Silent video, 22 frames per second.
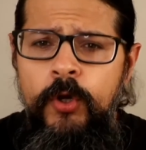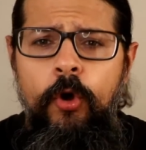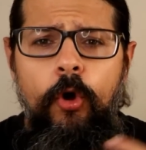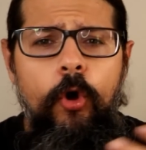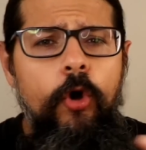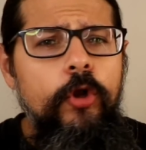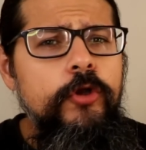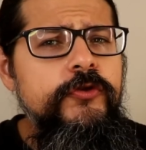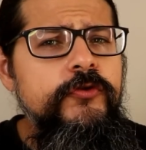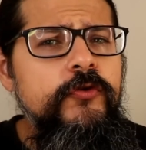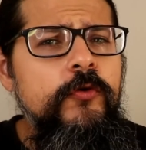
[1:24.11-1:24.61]

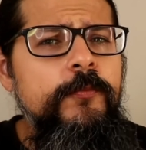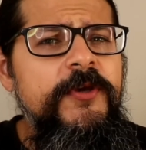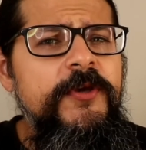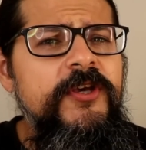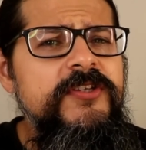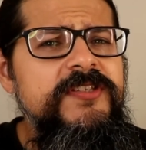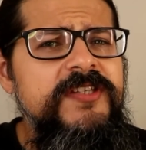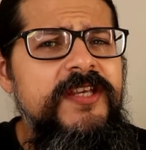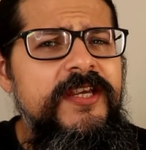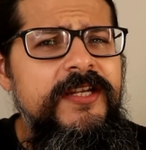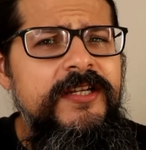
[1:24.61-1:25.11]
Also,
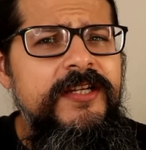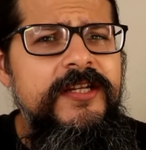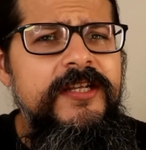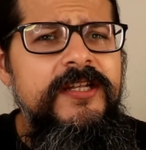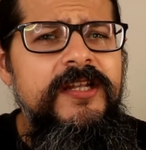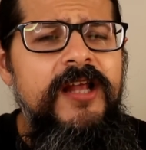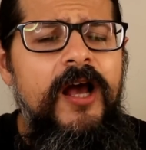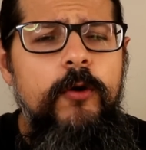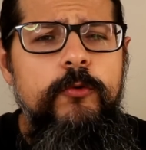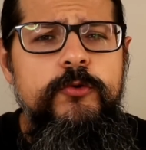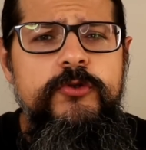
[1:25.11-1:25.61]
because
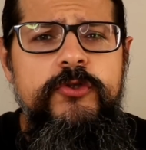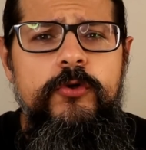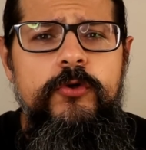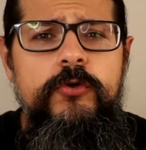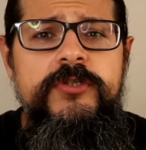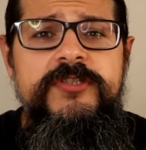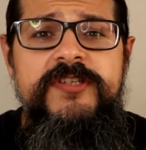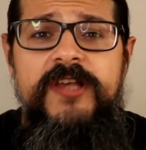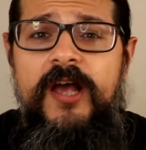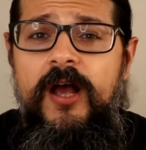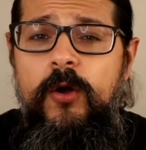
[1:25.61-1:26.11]
Indian
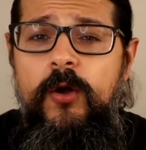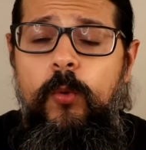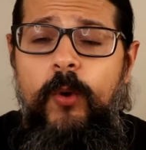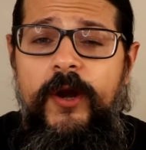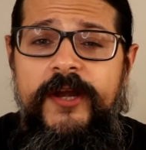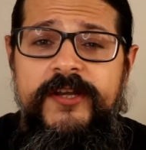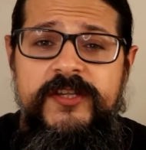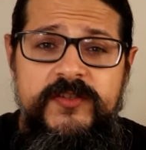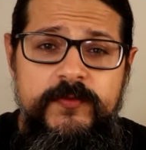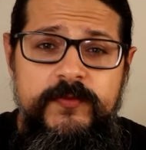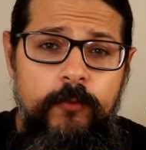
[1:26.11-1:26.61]
households are
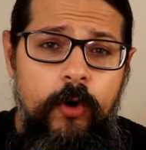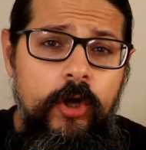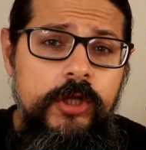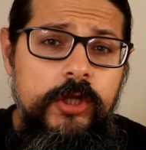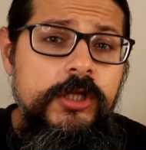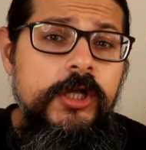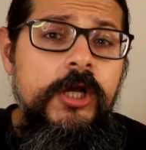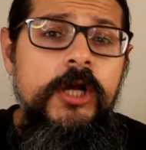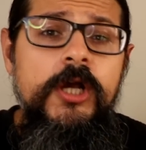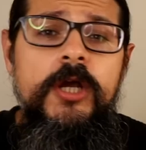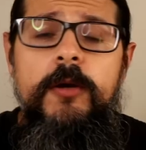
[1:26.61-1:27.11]
quite
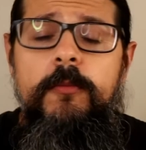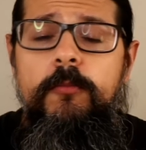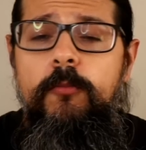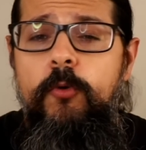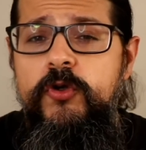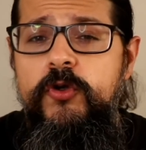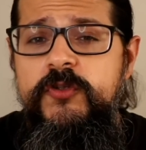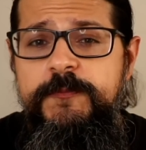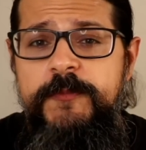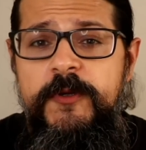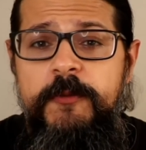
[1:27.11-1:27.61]
small,
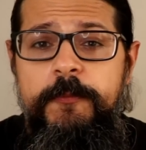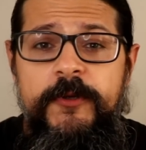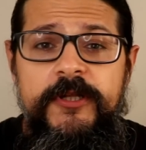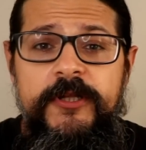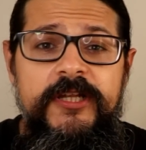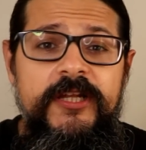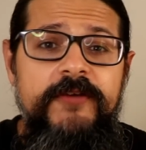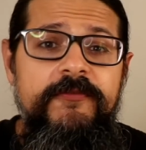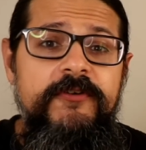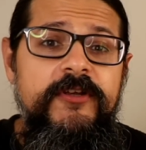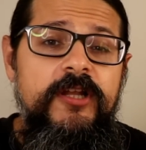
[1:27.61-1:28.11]
most people
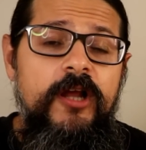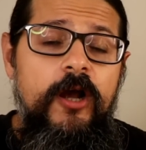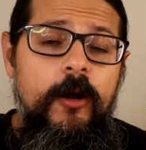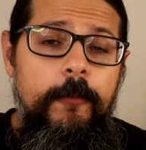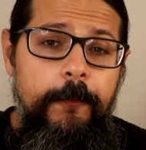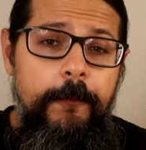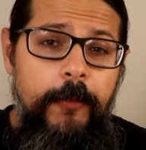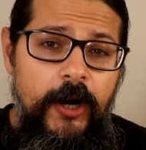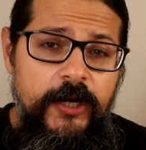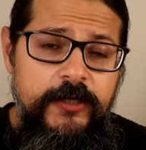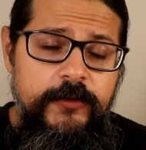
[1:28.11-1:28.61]
live in
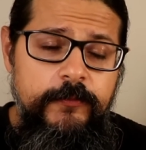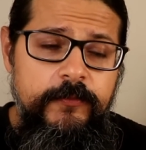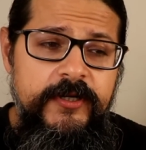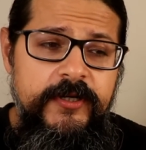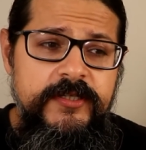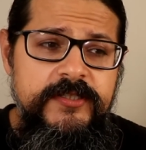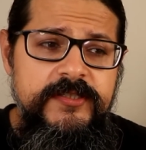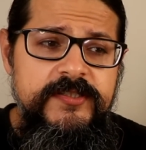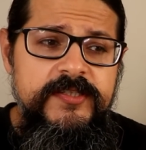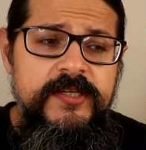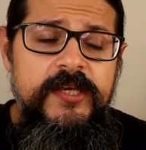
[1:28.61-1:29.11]

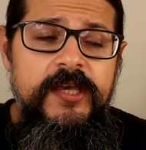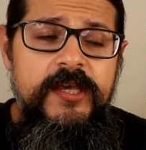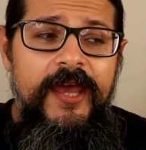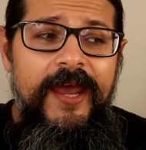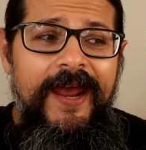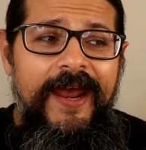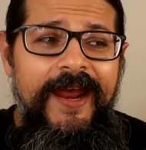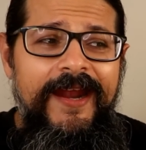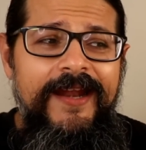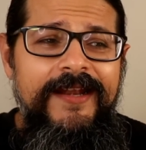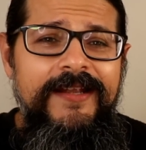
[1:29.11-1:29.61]
apartments,
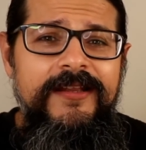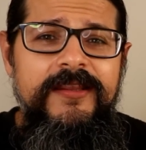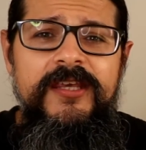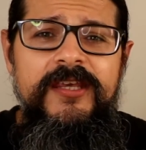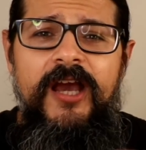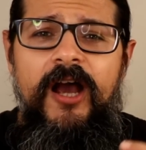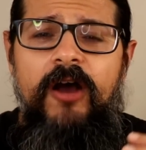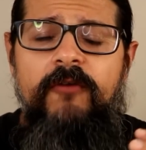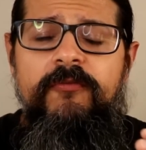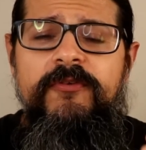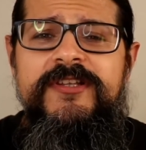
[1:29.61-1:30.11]
and
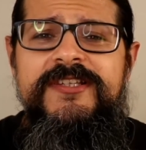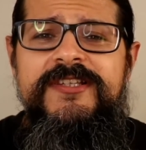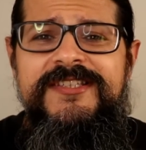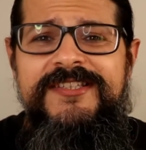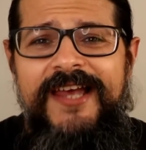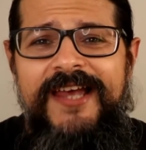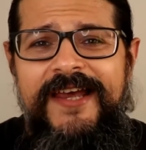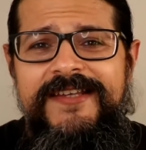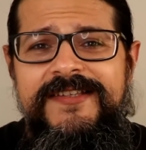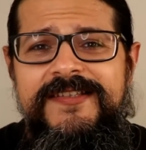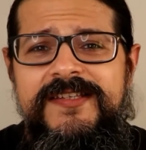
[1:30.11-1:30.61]
the oven
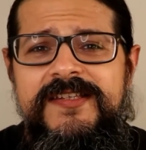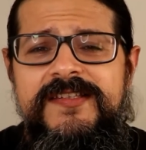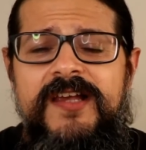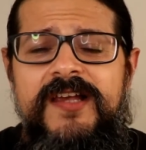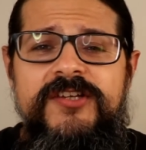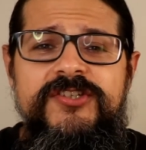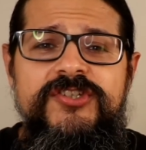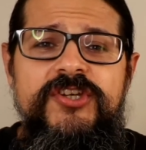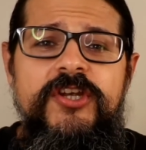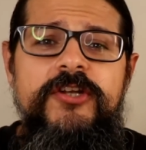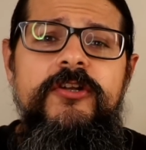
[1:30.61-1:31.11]
sizes
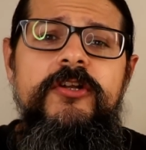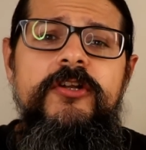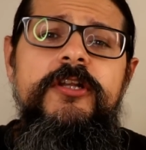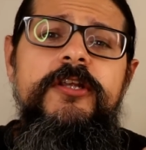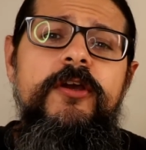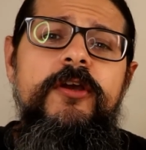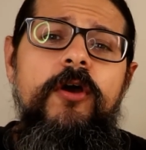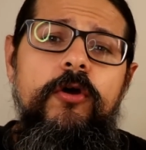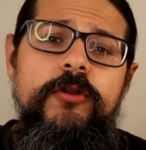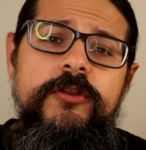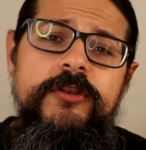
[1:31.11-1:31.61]
are
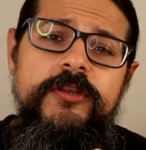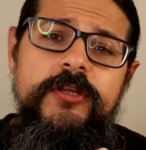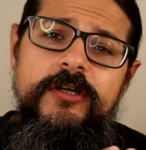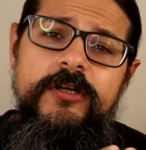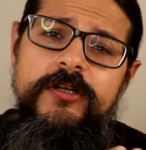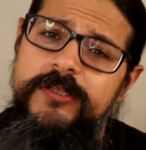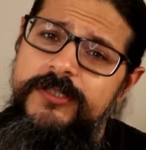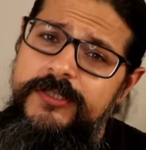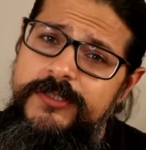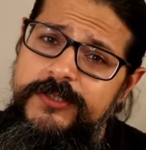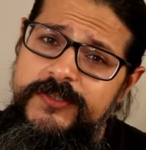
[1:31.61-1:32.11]
generally on
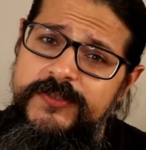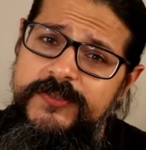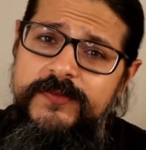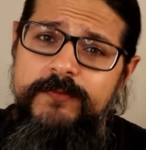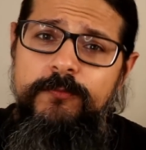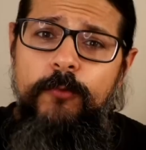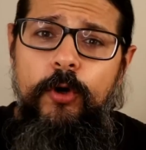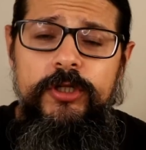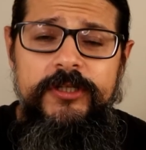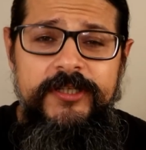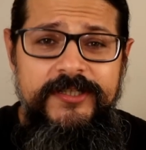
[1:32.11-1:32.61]
the
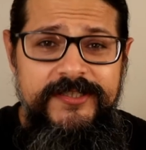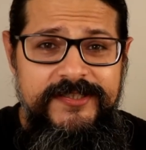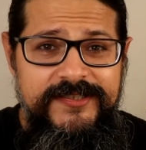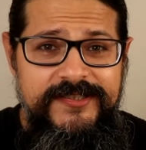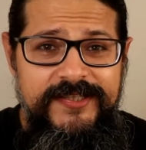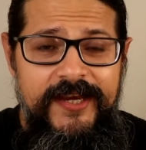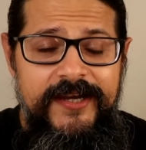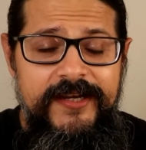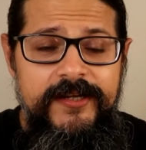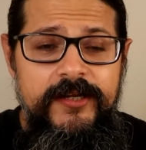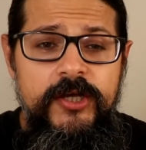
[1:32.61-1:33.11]
smaller
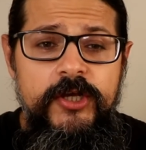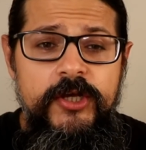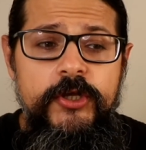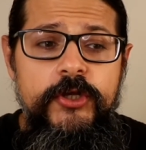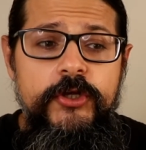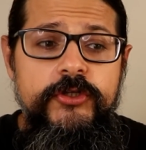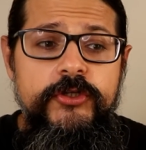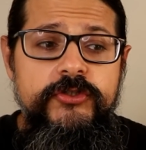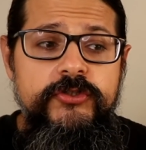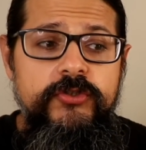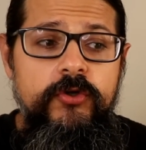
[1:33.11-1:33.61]
side.
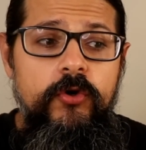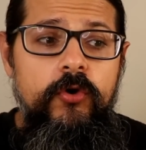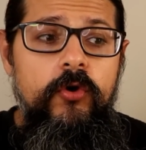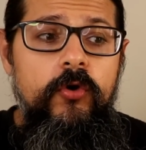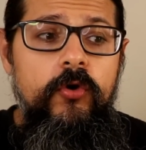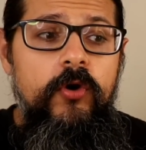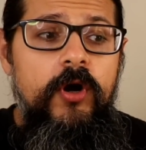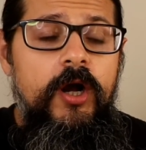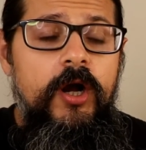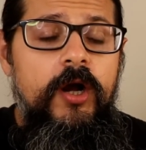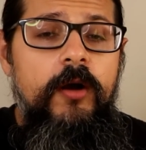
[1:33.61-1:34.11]

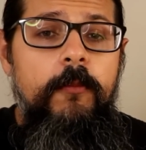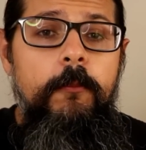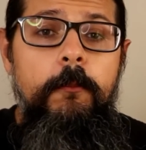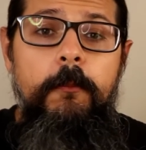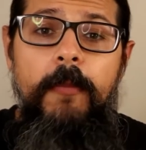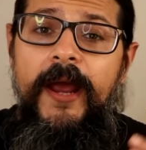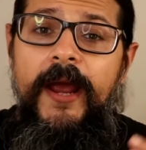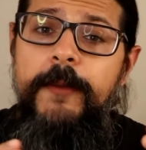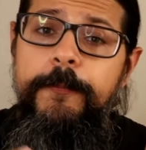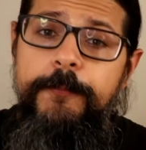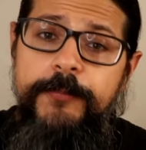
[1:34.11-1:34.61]
So
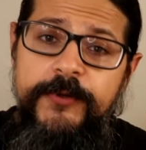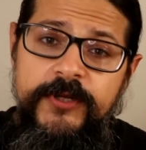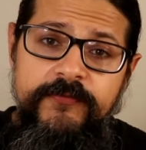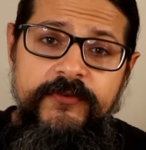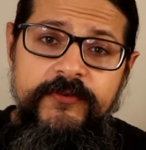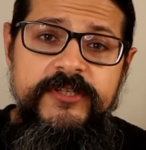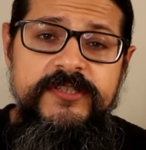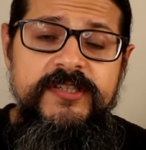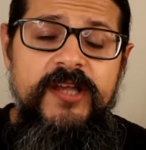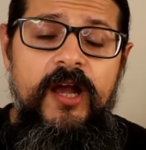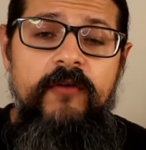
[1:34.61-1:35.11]
my
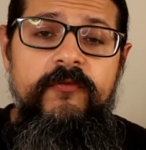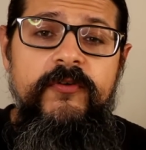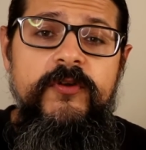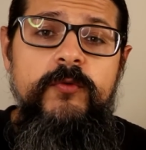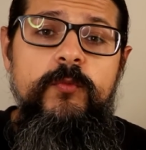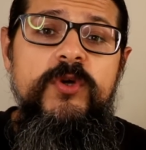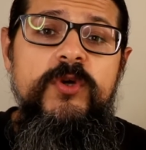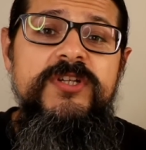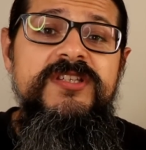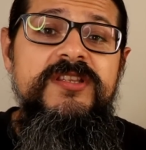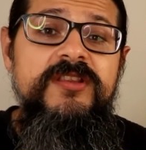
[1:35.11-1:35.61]
previous
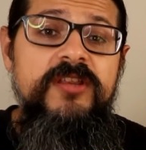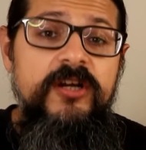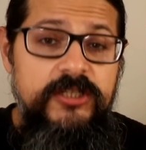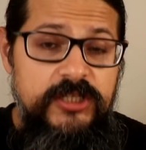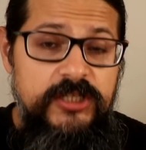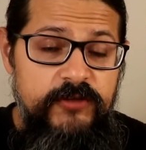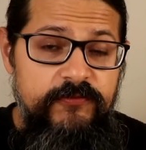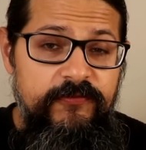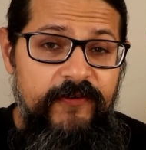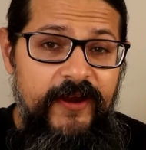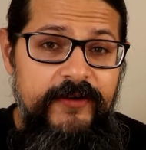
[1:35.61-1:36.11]
oven was
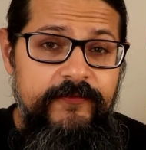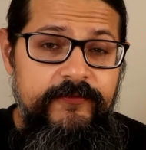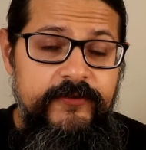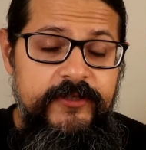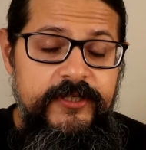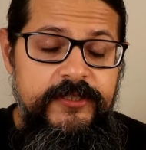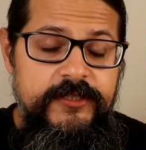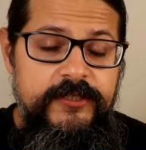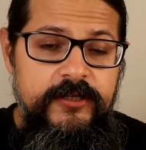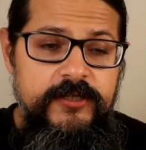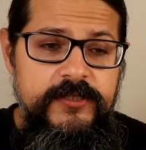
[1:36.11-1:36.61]
35
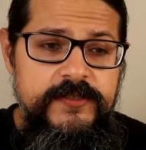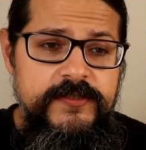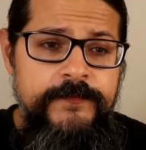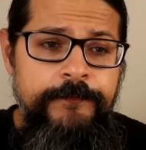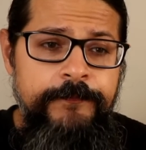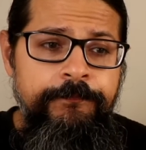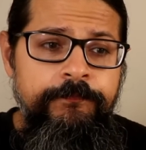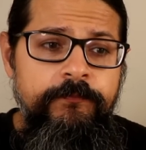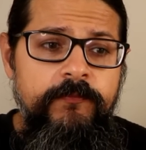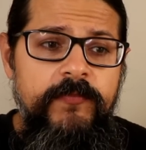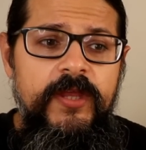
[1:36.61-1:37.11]
liters
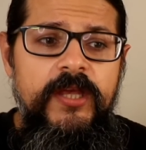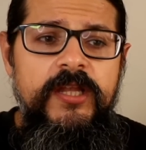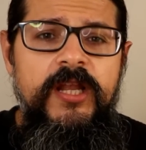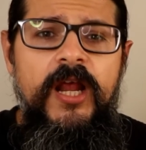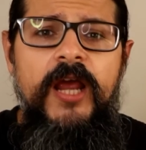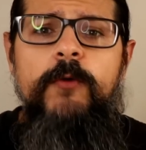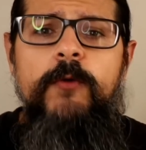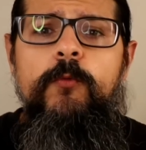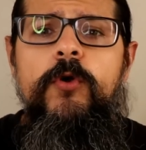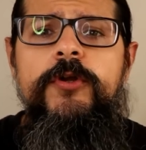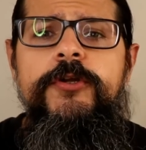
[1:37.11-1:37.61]
and
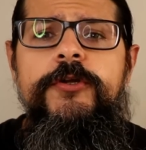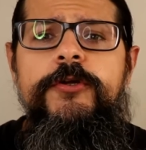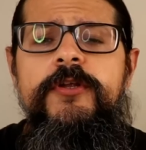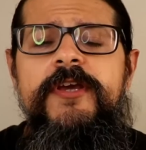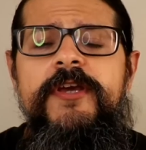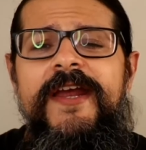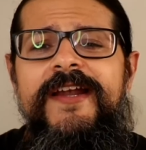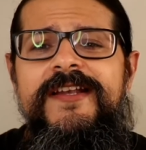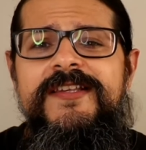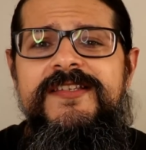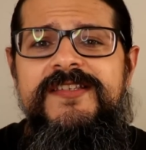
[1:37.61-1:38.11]
I wanted to
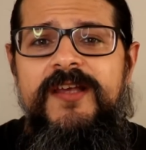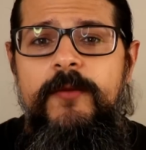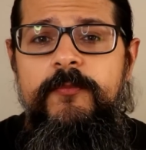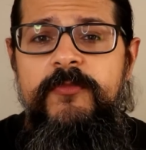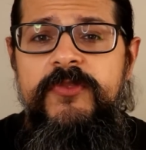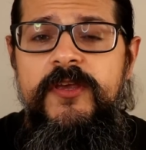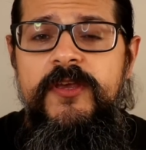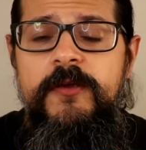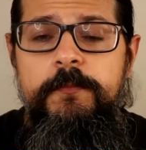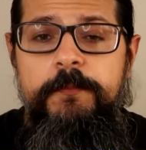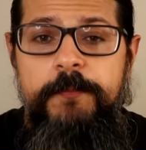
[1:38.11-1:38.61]
get
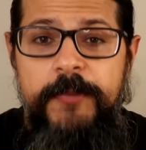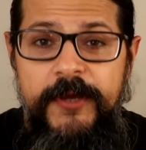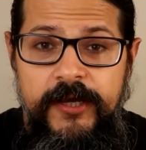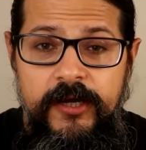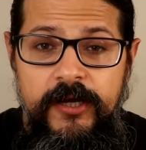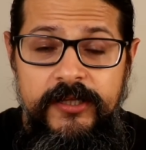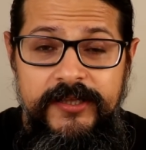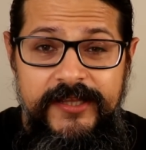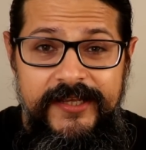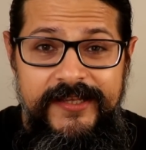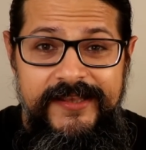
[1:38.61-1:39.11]
something
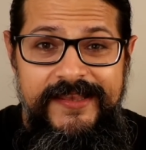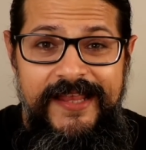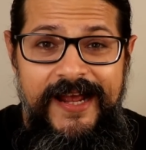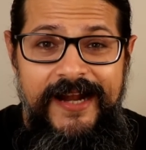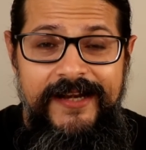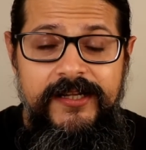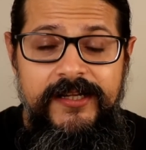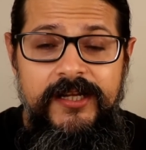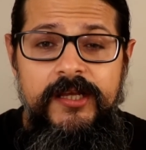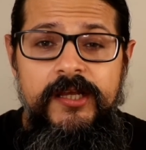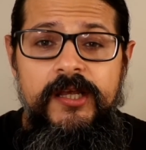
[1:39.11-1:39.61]
bigger than
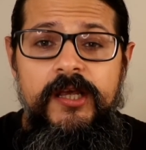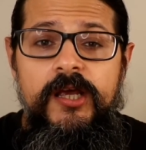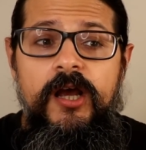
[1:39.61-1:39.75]
that.